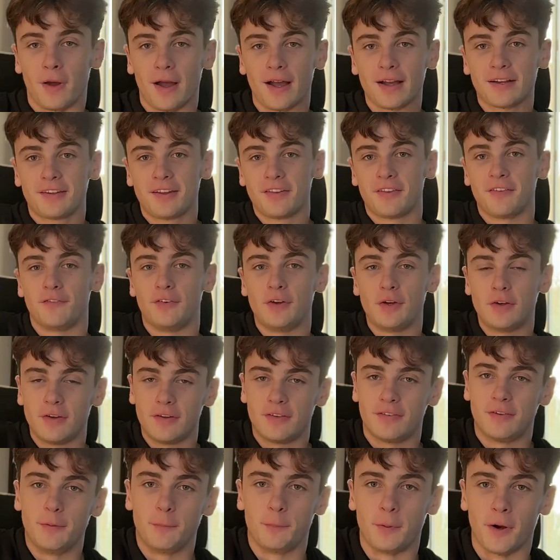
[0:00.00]
back to the
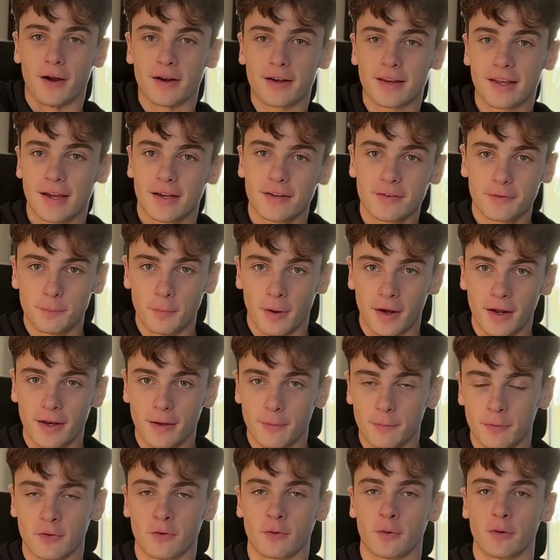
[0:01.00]
VGC podcast. My
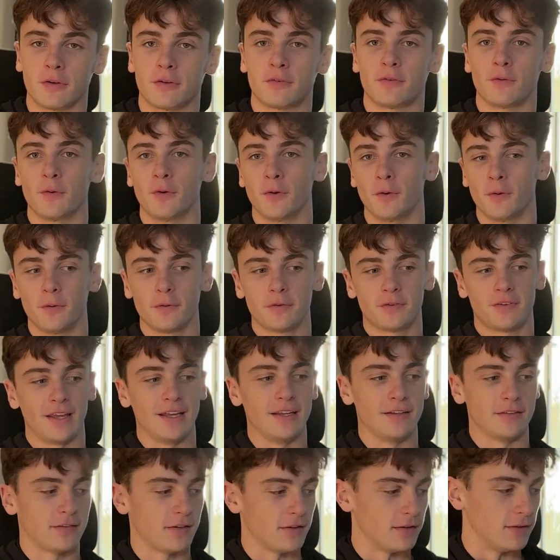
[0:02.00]
name is Christopher Knowles,
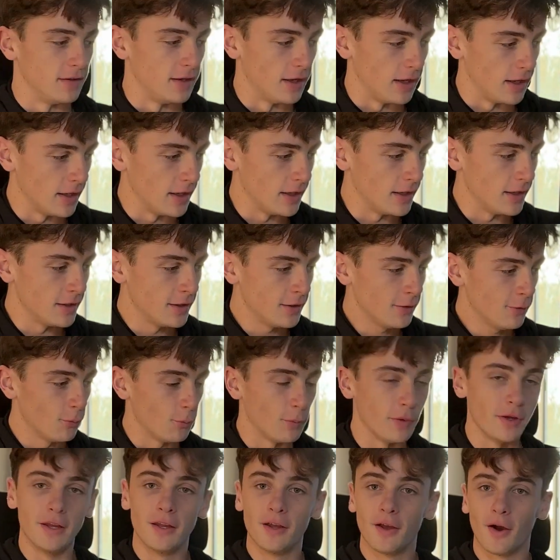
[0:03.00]
and today
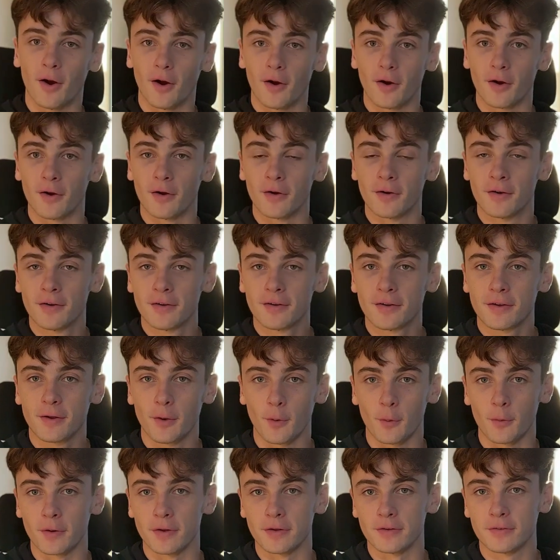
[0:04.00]
we are
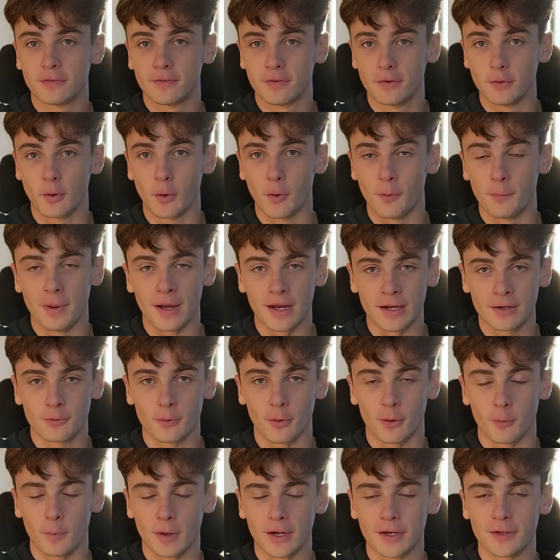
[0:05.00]
going to go back
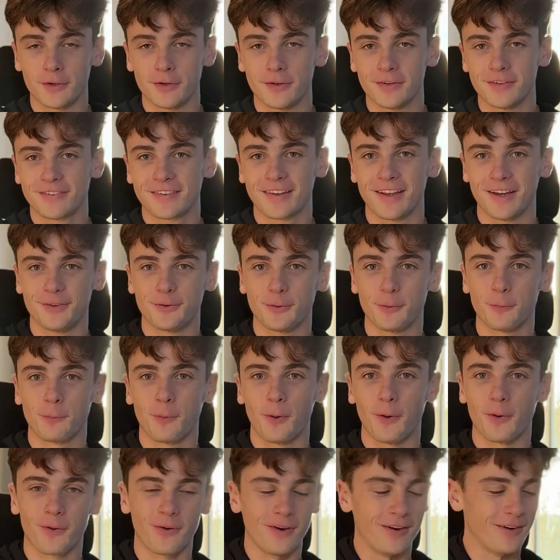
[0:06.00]
to our regularly scheduled
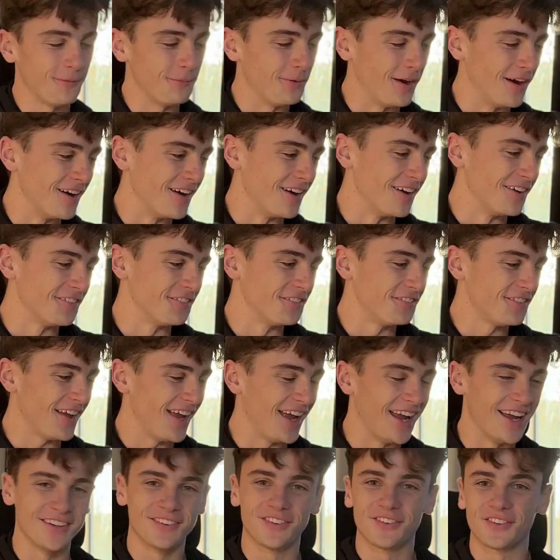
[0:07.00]
program of
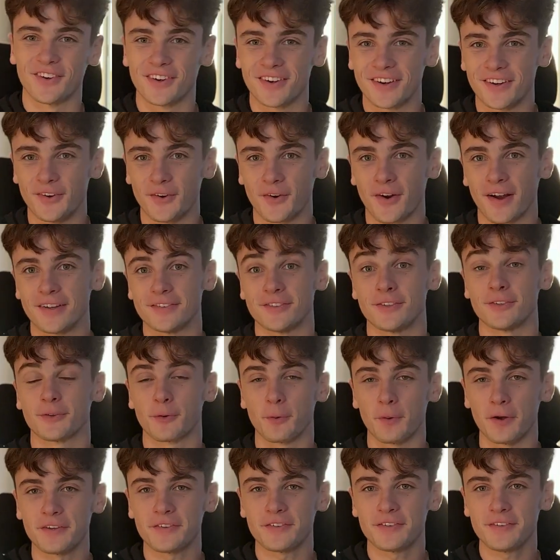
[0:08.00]
answering your guys'
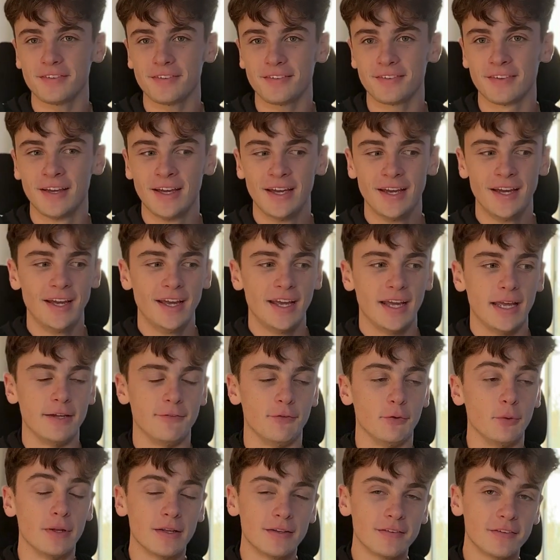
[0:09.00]
questions.
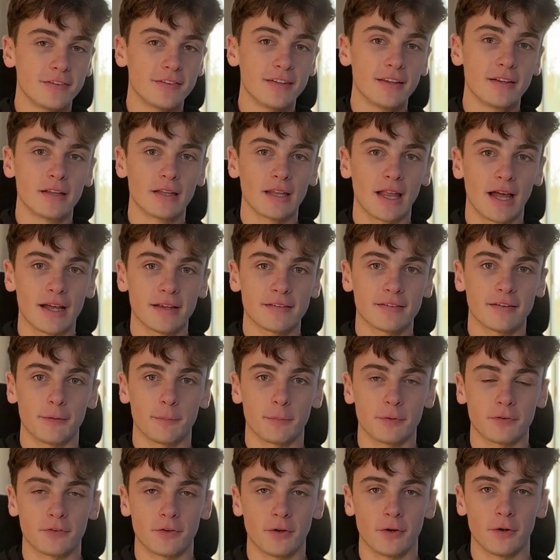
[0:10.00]
If you didn't see the last
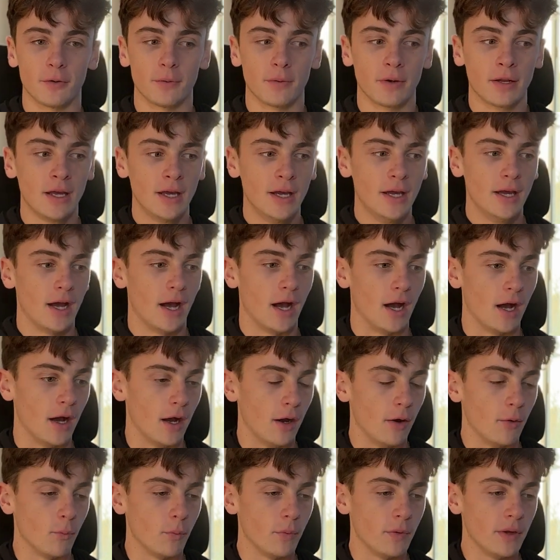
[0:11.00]
episode,
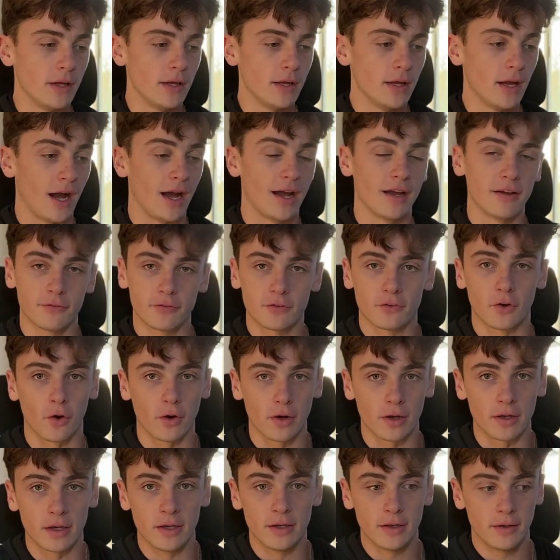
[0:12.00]
I have
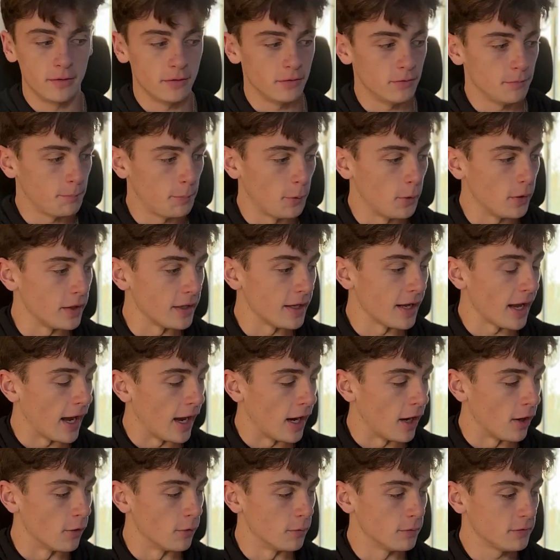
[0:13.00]
started putting
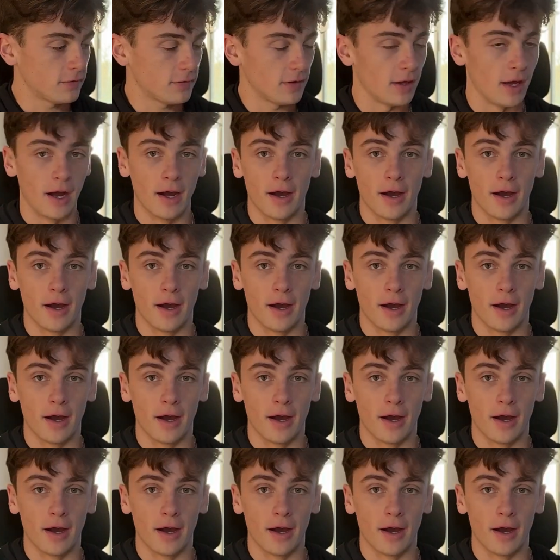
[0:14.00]
out